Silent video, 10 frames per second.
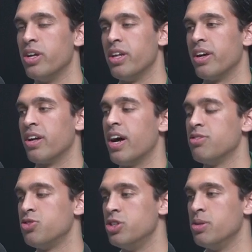A, like a
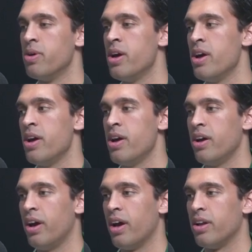live stream,
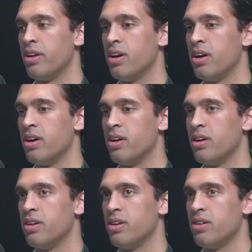and. uh
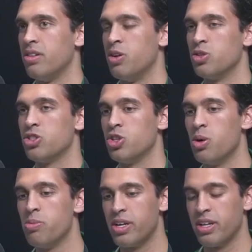there was
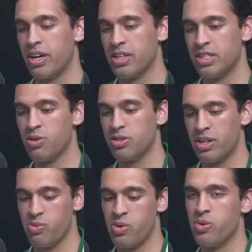so many like because I was
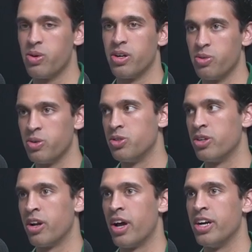like we were we were doing
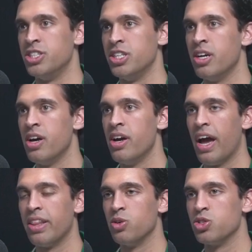it on IG
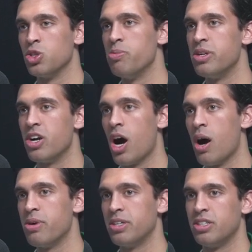and there was so many
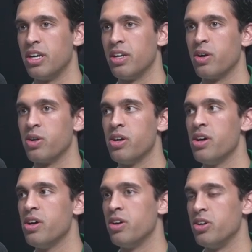comments saying like
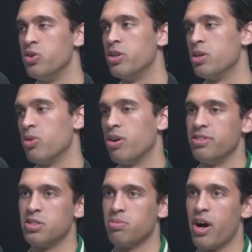you and your bro have
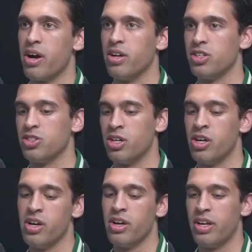inspired us or
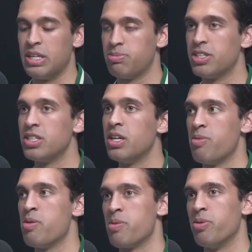yeah. especially
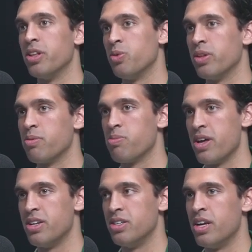about my brother was like
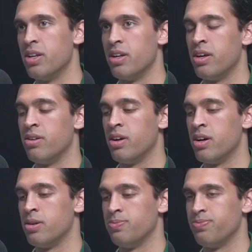playing in in in,
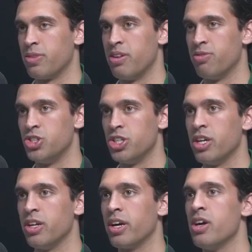um, in
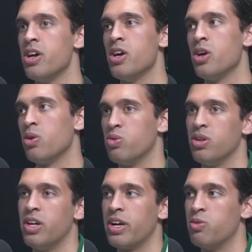Virginia Virginia like, yeah we're
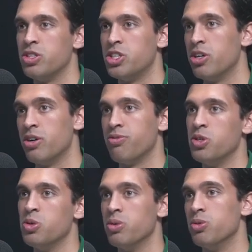like we're cheering for
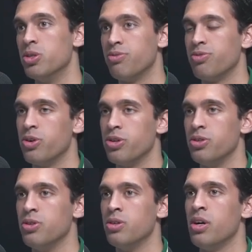you we're rooting for
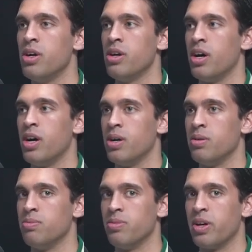you
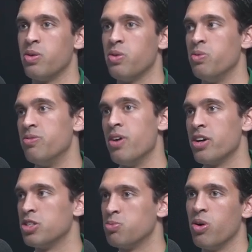um, like we've got
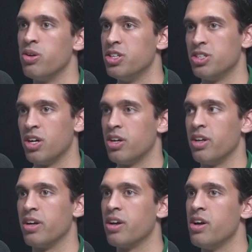your support Ishan
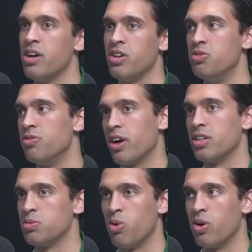like you've got our
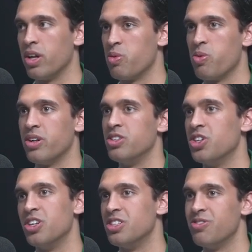support like we want a
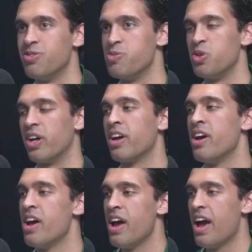jersey from you like
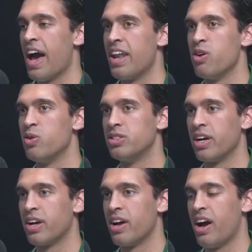crazy and it was
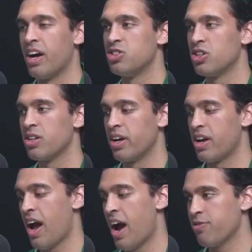like I took like
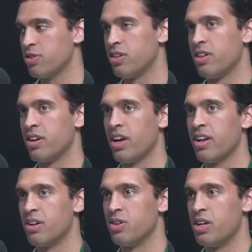after the thing
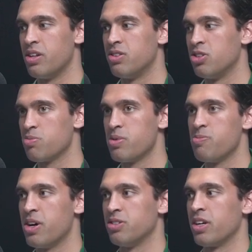ended it, it took me
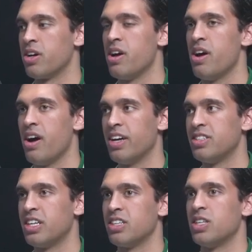but I was like I
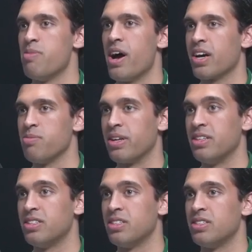would take a step back and I'm like
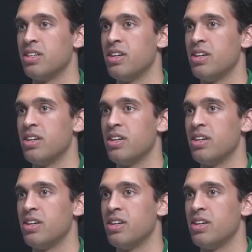this is